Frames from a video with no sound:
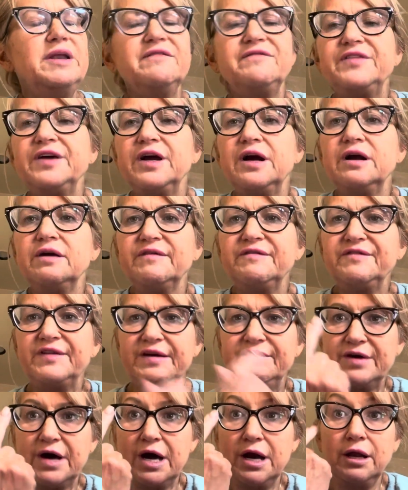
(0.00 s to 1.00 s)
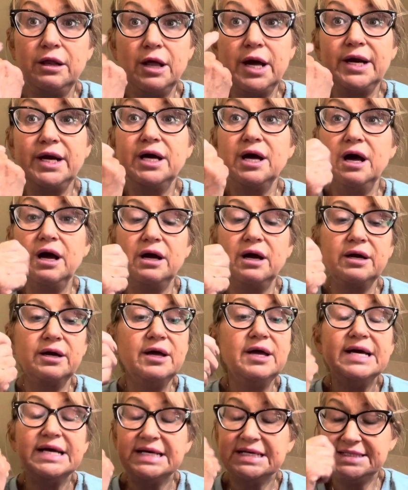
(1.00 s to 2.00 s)
if they've got a lot of gunk,
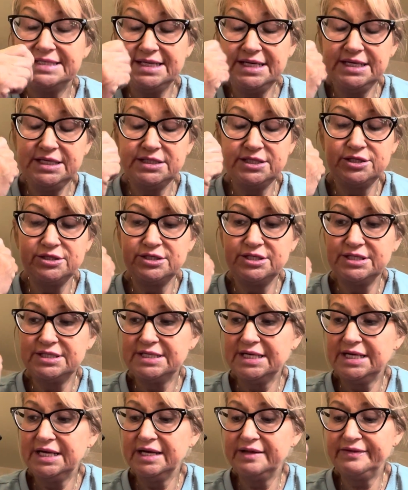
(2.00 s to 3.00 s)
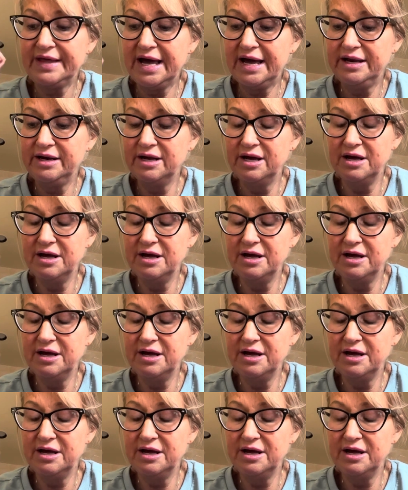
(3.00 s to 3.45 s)
it's easier just to get that